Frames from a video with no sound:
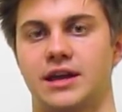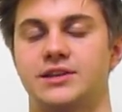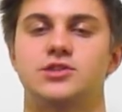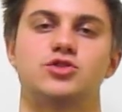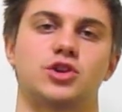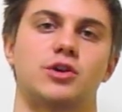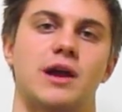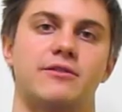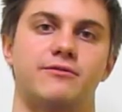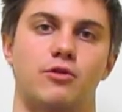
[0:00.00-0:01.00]
and it's usually
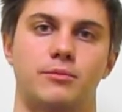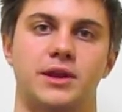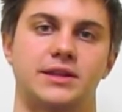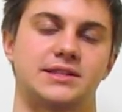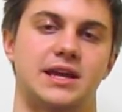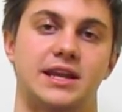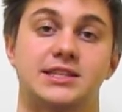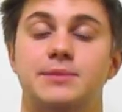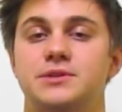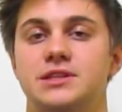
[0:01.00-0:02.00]
around 4 minutes, and it's
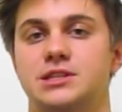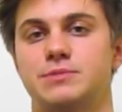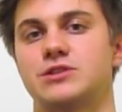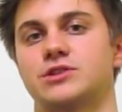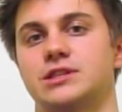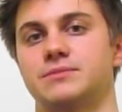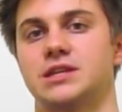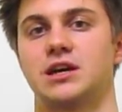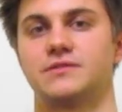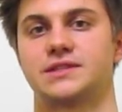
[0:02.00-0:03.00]
up to the speakers
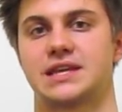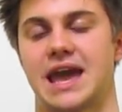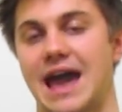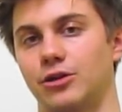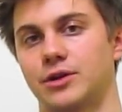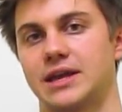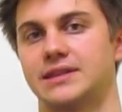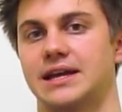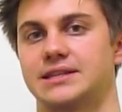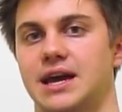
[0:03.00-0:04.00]
themselves to allocate
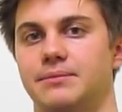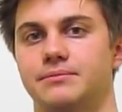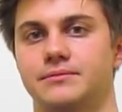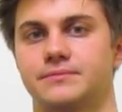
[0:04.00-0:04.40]
that time.